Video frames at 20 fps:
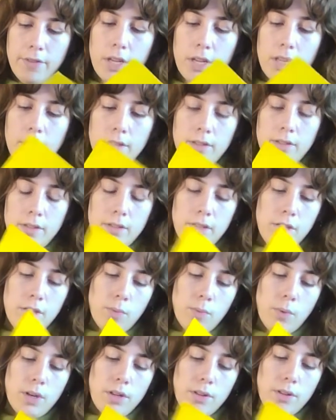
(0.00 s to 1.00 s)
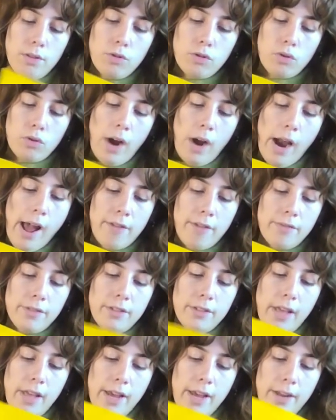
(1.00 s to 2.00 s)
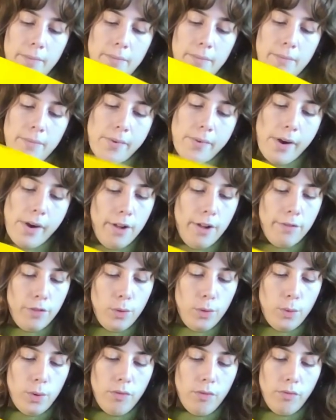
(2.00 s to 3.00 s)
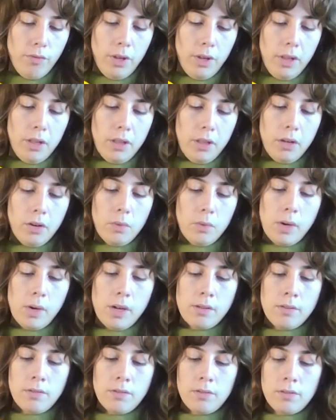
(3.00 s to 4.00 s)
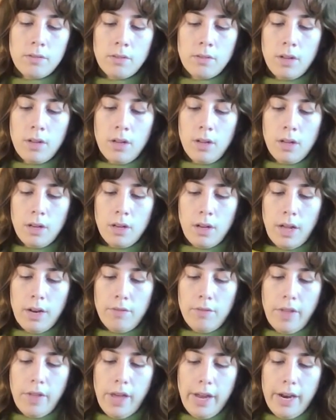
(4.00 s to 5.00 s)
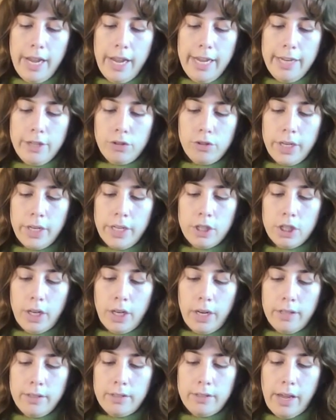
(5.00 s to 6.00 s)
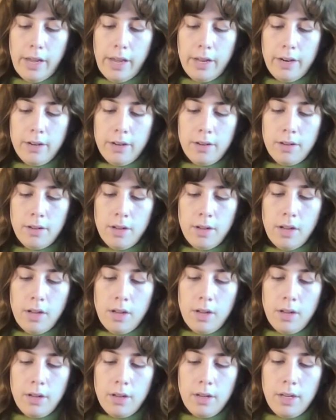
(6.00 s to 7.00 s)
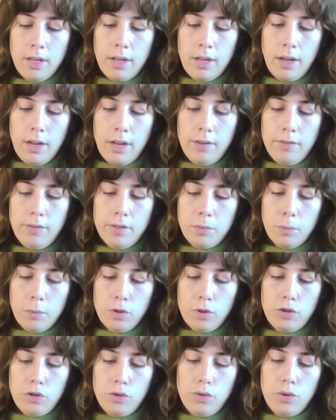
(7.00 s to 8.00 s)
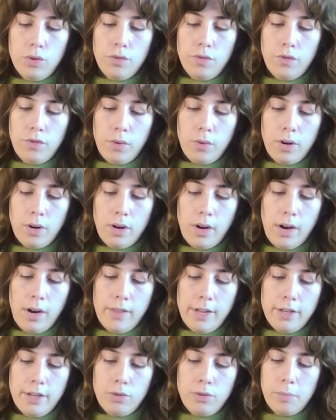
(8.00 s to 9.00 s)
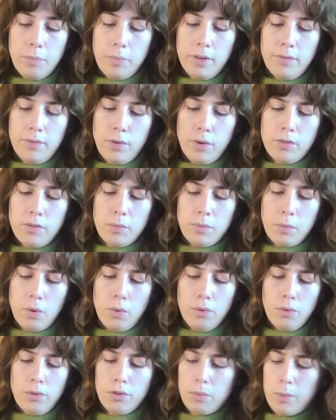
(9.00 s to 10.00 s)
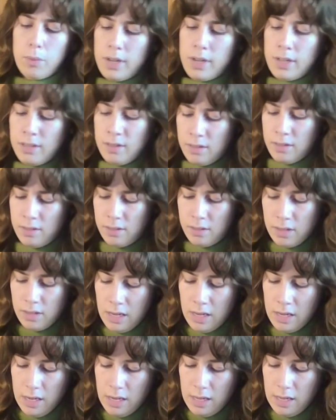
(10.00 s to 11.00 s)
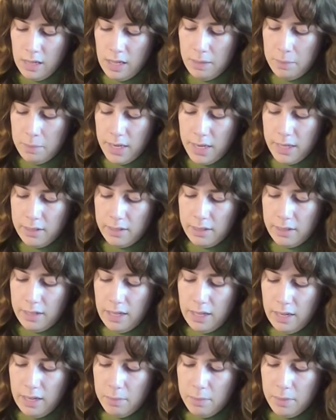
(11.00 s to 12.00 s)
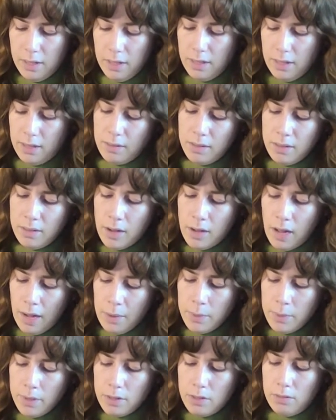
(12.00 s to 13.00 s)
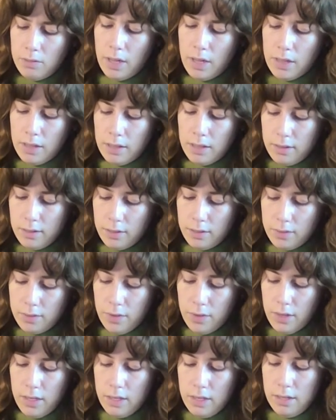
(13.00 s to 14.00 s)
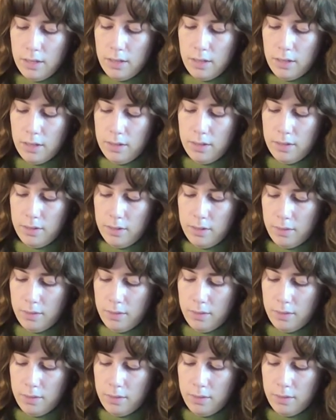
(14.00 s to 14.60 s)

like this is one of those crafts that if you have really little ones, kind of that age range I said, it kind of is more suited for, and they do it. But if you have some older ones, they might see it and be like, I want to do that, that looks fun, because